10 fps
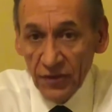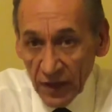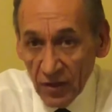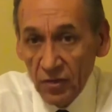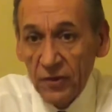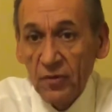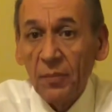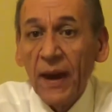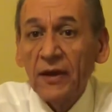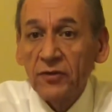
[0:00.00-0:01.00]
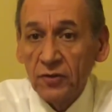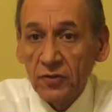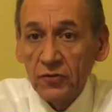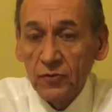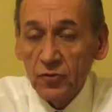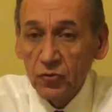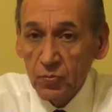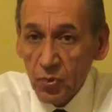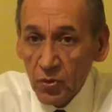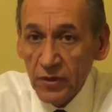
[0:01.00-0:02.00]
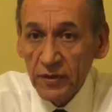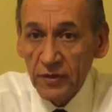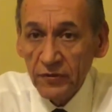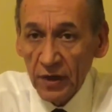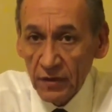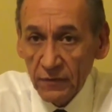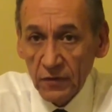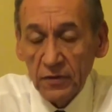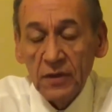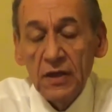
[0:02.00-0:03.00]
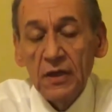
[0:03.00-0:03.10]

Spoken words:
thank all the commanders for supporting this effort.